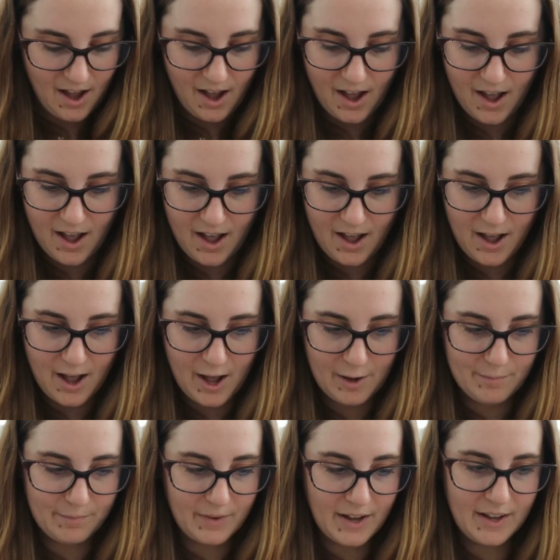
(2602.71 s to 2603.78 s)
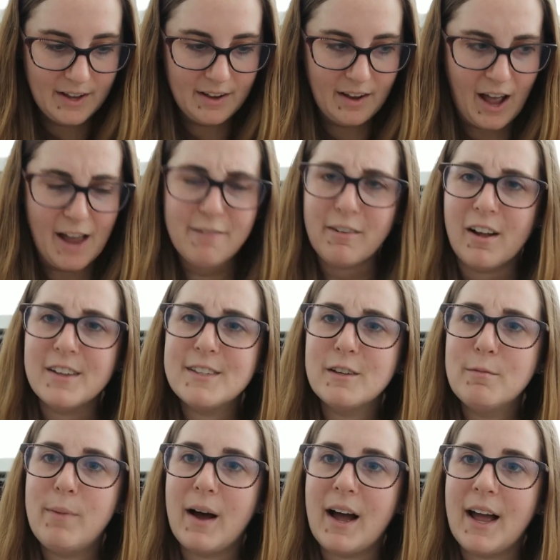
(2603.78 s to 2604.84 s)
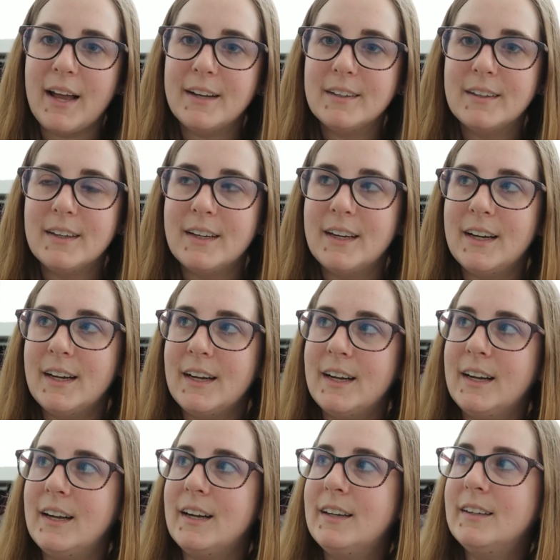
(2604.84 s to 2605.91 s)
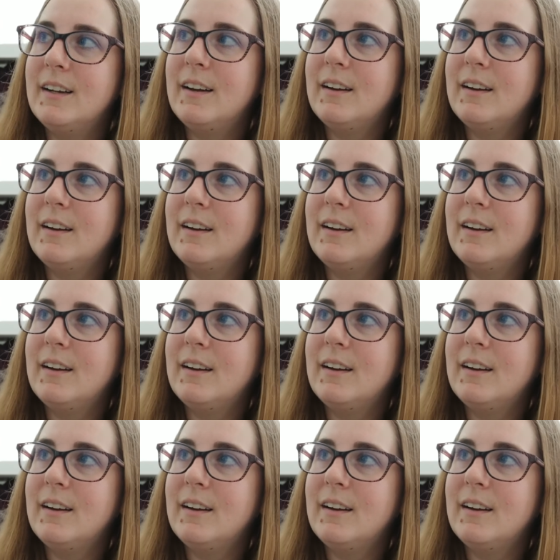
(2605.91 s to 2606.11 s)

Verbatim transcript: um, I've also bought uh,